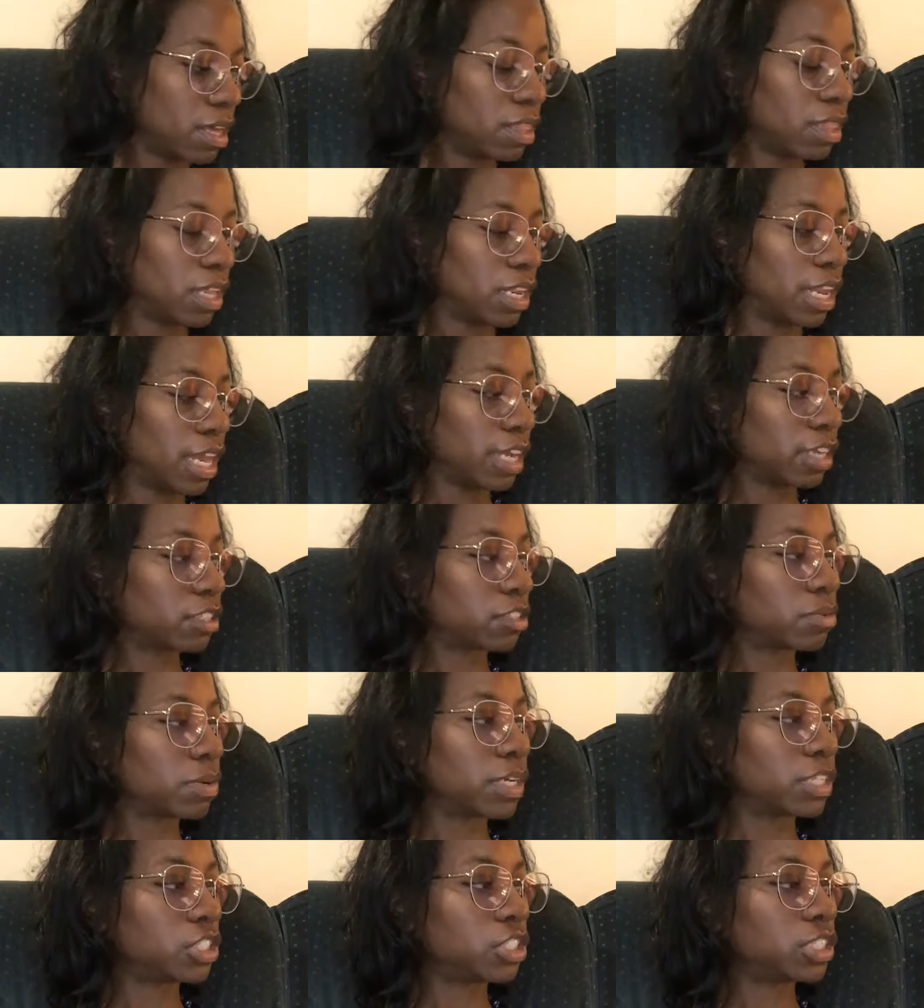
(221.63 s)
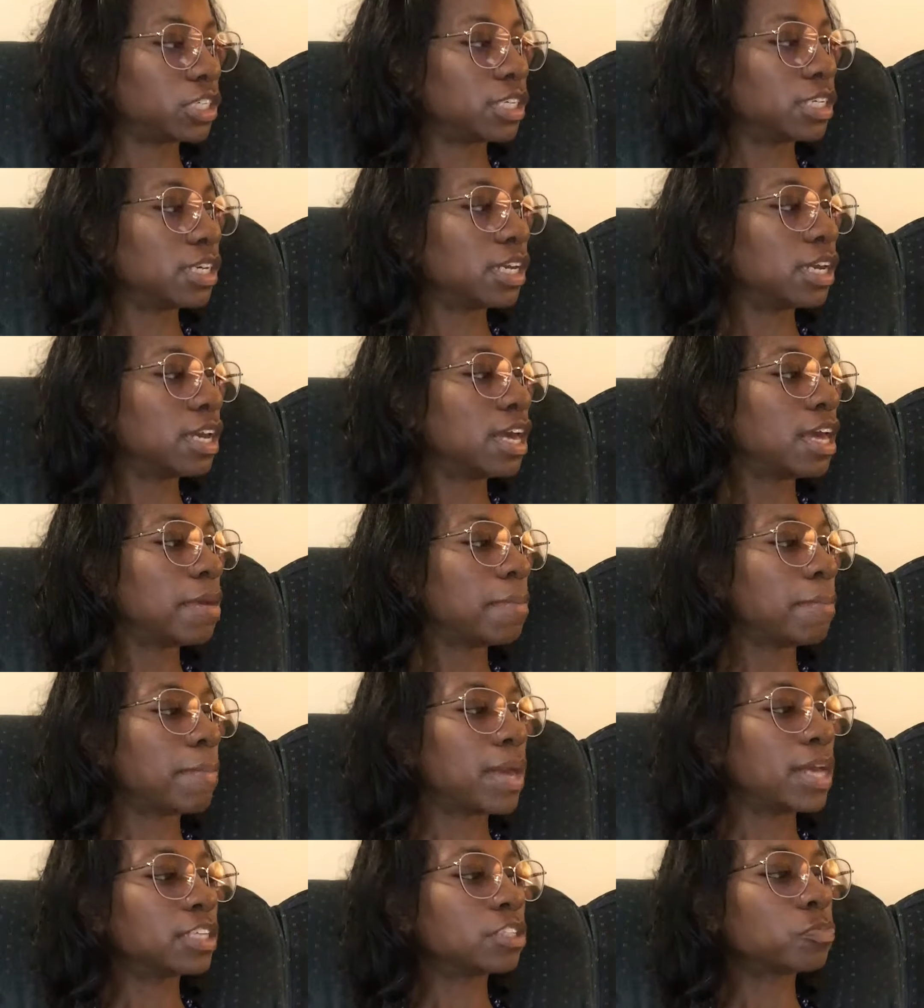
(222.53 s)
The next question,
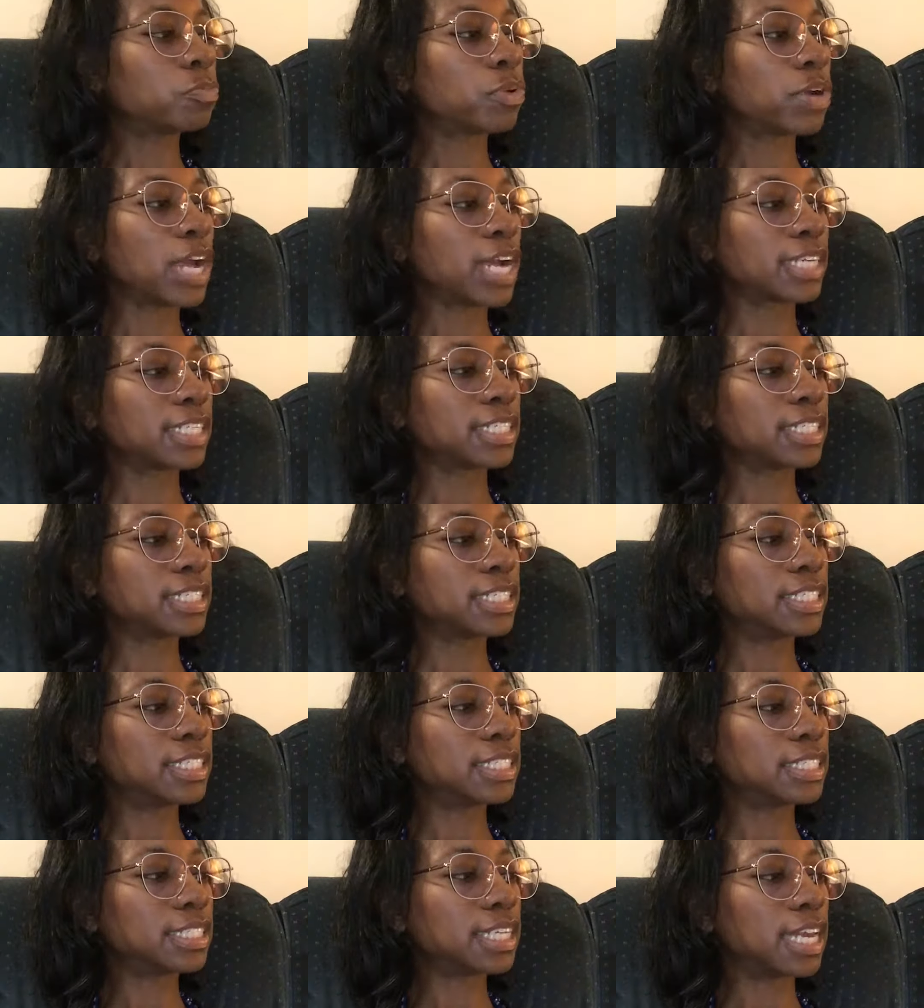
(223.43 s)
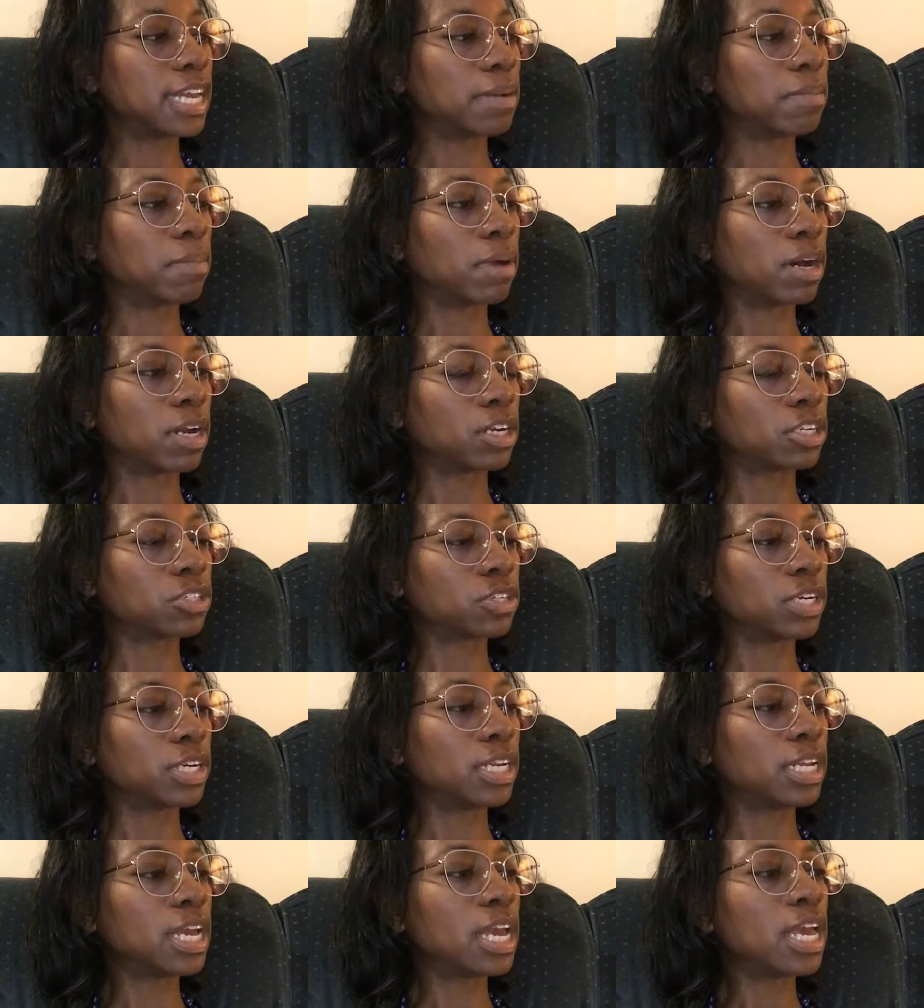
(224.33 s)
best practices in
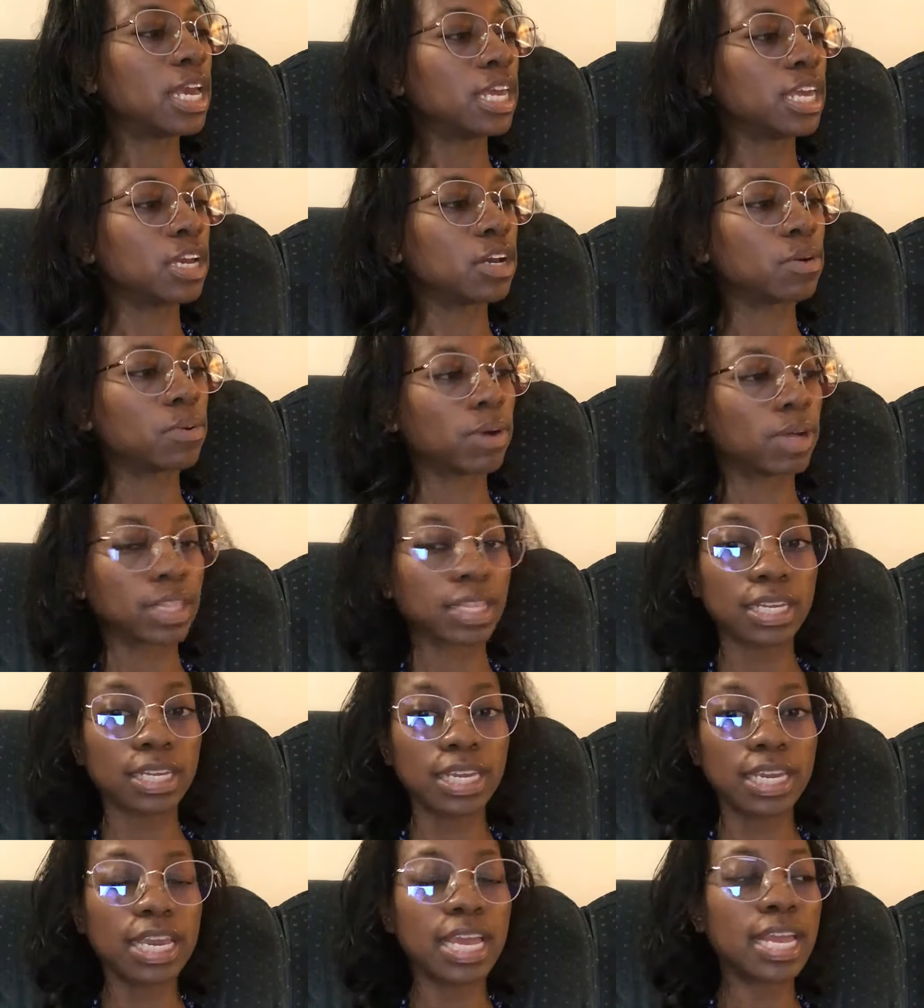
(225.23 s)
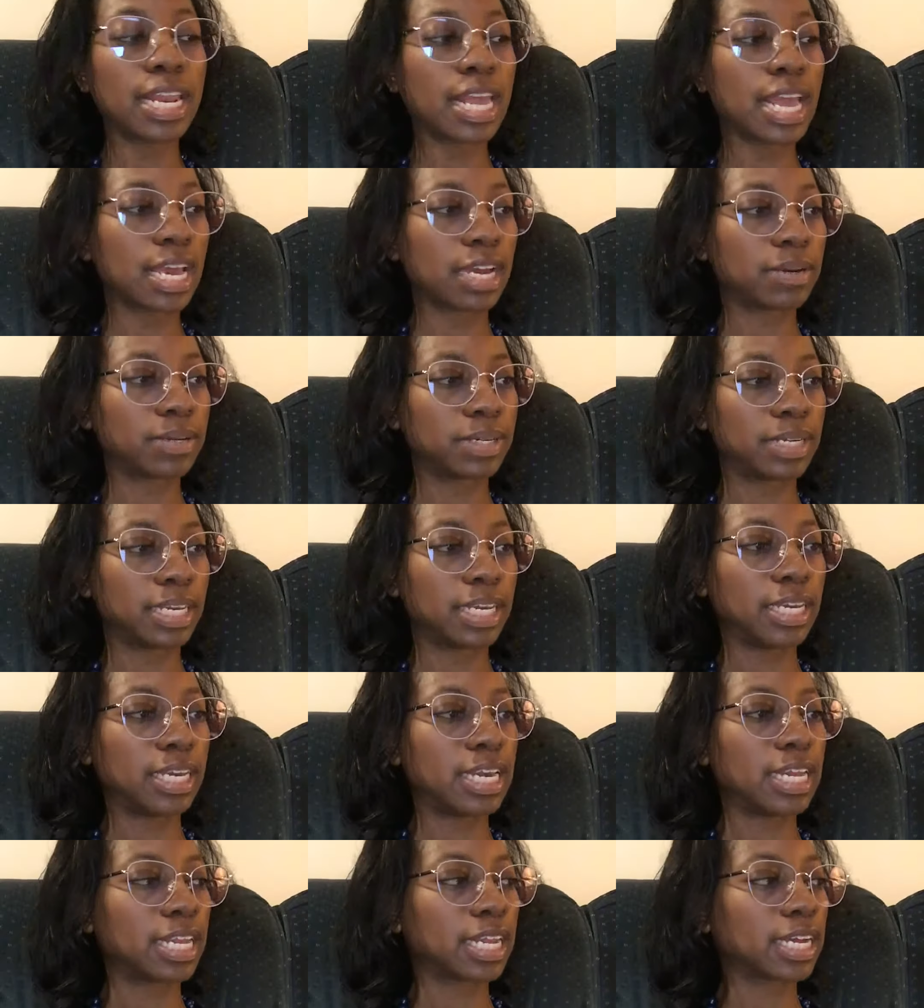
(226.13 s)
monitoring equality and
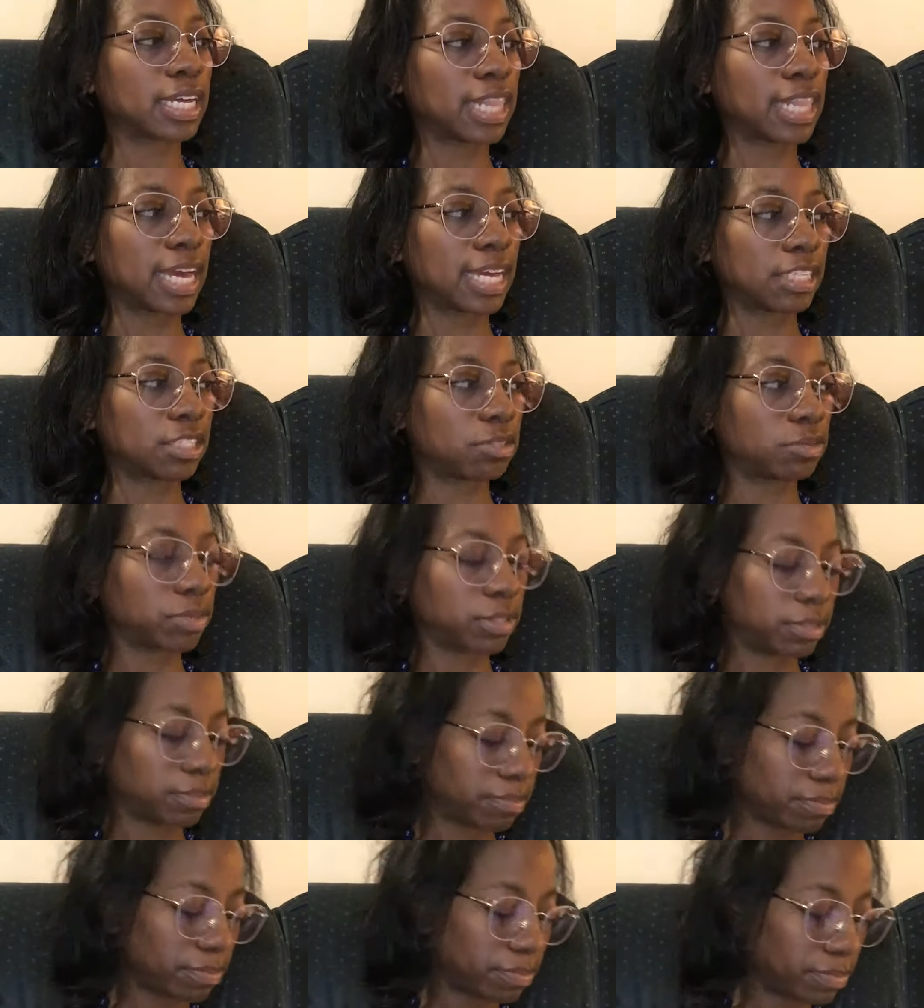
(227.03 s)
equity in the classroom.